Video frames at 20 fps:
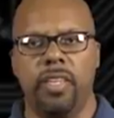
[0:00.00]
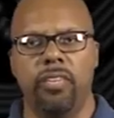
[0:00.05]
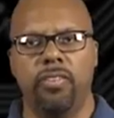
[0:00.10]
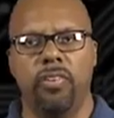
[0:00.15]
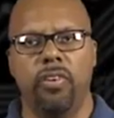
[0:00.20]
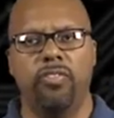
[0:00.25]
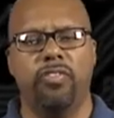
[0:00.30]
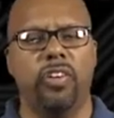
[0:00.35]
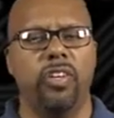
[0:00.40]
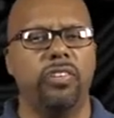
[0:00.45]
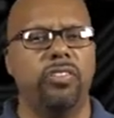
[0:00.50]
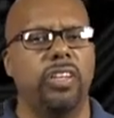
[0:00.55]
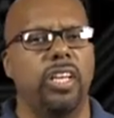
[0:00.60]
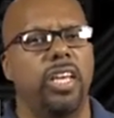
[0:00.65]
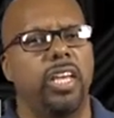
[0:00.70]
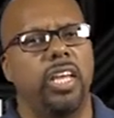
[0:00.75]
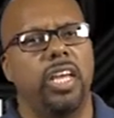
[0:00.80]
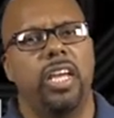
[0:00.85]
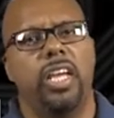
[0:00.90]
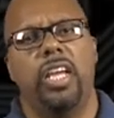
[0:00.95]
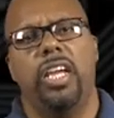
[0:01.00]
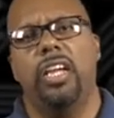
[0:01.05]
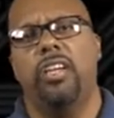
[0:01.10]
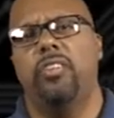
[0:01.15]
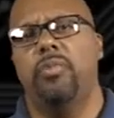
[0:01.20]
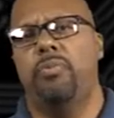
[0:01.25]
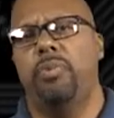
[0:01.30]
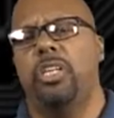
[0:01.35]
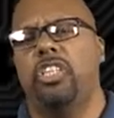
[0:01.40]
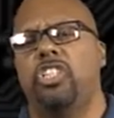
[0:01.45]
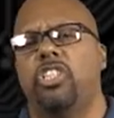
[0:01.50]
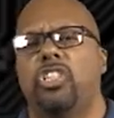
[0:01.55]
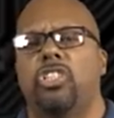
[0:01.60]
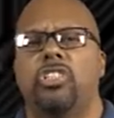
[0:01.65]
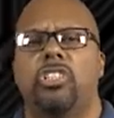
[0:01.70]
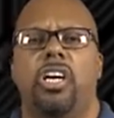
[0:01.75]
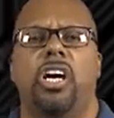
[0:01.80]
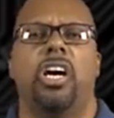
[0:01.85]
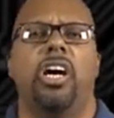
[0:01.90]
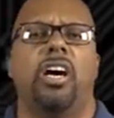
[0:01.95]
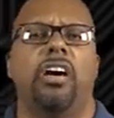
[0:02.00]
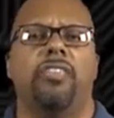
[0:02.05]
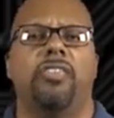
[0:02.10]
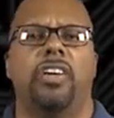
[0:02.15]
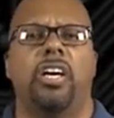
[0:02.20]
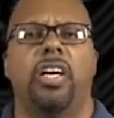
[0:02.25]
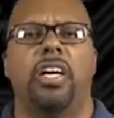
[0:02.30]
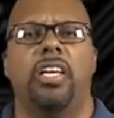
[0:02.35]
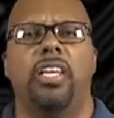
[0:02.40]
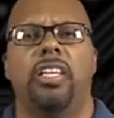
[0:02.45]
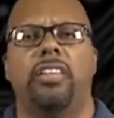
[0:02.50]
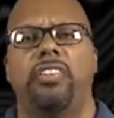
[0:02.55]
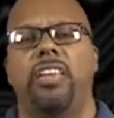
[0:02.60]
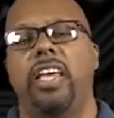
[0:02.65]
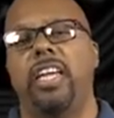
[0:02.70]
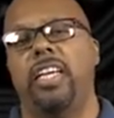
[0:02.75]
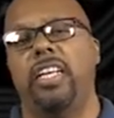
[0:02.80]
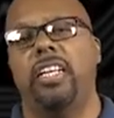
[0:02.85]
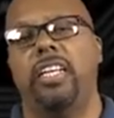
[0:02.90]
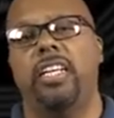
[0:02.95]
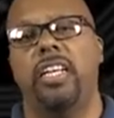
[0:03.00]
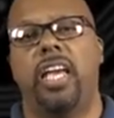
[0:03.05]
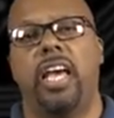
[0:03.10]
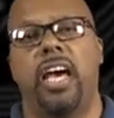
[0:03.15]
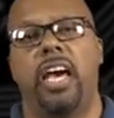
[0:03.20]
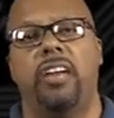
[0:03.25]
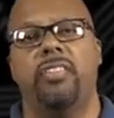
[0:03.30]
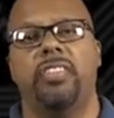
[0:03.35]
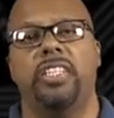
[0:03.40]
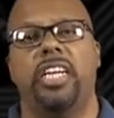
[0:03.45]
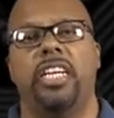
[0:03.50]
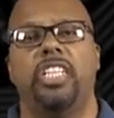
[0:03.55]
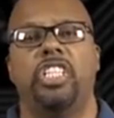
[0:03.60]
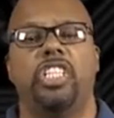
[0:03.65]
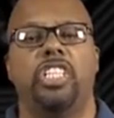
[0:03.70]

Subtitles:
So first, here's a picture of taken out of a data